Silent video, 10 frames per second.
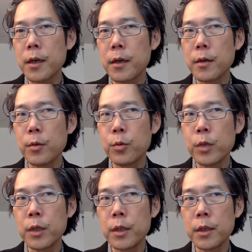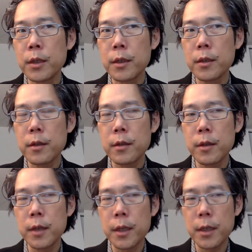We
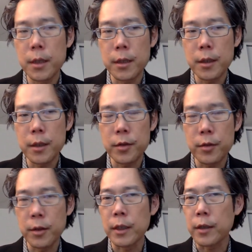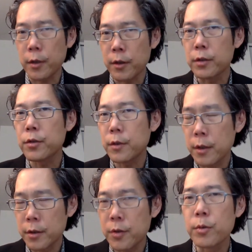can certainly encourage
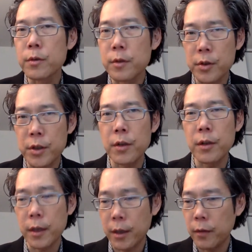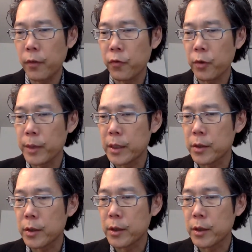students to share that kind of information.